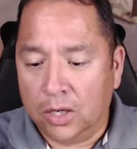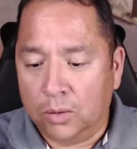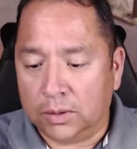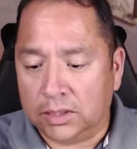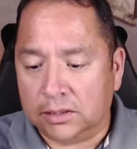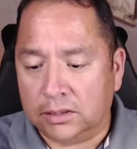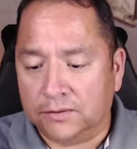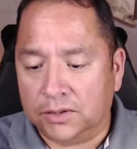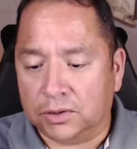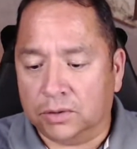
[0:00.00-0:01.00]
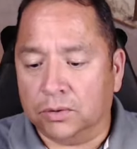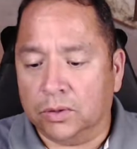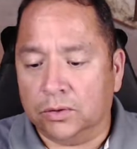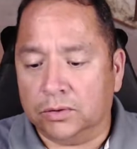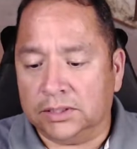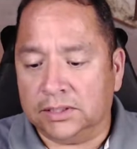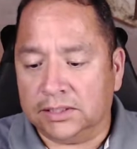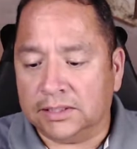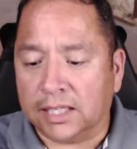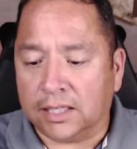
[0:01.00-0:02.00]
what this individual wrote is in the
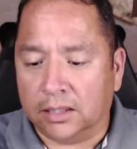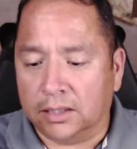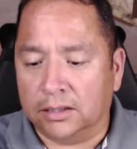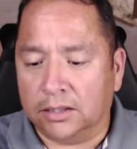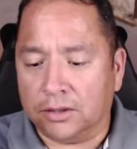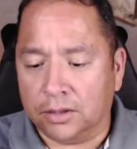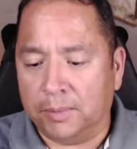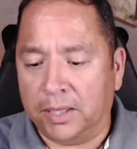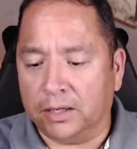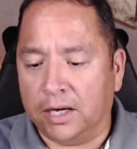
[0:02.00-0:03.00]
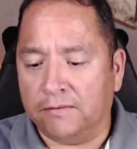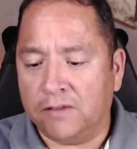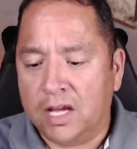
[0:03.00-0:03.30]
second or in the third paragraph,